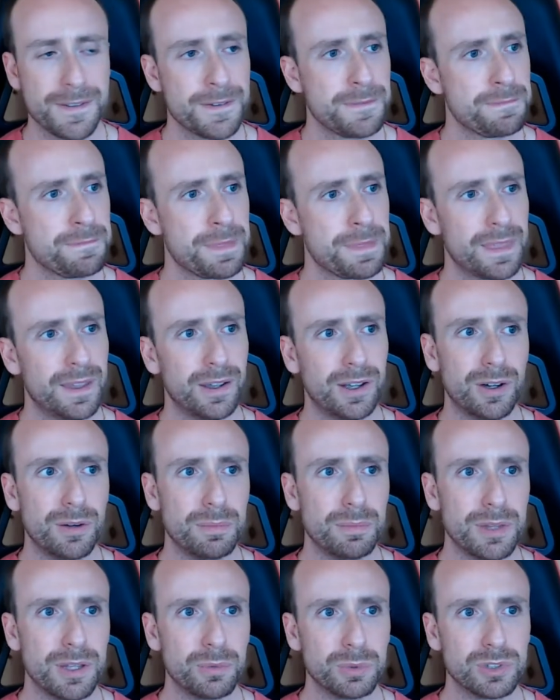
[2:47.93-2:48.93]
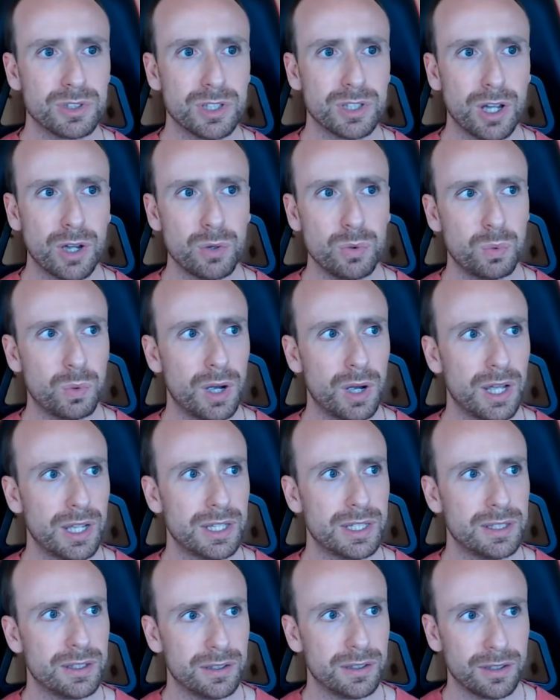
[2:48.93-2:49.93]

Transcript: There was no way,